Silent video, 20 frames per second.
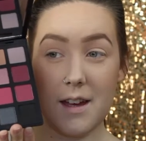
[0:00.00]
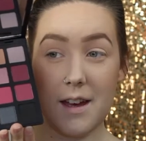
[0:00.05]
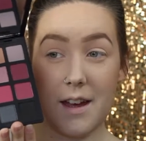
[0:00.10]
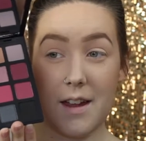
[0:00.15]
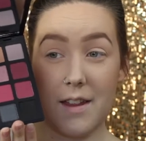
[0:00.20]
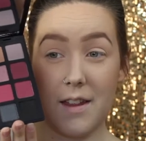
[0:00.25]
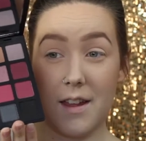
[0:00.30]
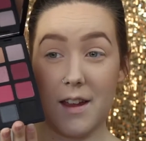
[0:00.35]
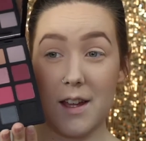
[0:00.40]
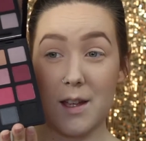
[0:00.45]

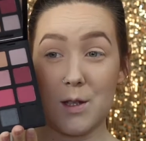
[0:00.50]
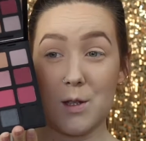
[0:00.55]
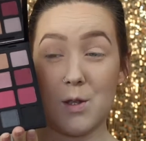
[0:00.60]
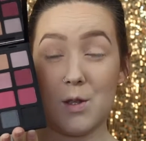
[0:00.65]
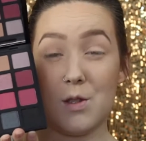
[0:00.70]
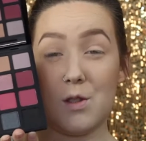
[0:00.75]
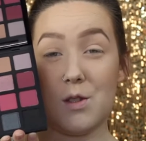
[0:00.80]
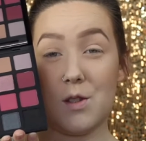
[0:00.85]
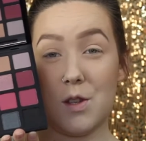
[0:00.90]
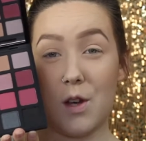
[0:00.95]
I think it's
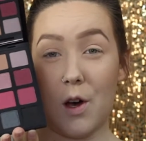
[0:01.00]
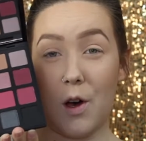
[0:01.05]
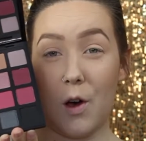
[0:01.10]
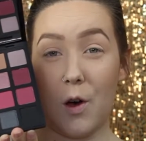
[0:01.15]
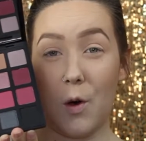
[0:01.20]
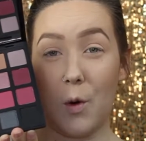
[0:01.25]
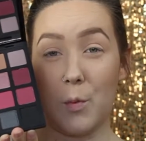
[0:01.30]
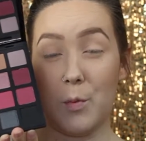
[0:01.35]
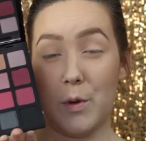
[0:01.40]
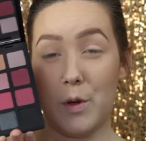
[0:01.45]

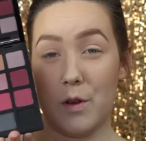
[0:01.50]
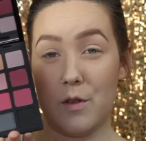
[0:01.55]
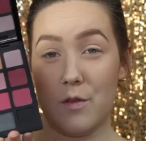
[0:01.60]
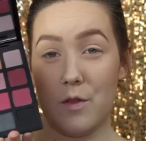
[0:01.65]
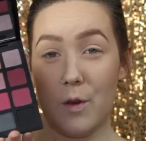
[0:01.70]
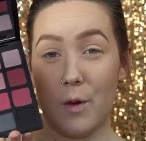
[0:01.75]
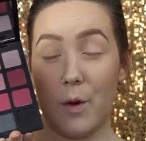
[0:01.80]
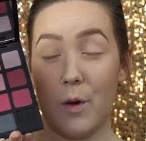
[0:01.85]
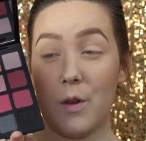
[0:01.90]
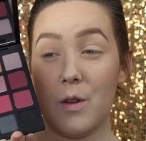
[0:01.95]
so
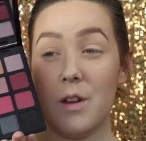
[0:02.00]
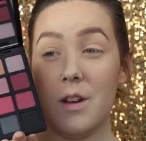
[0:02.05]
beautiful.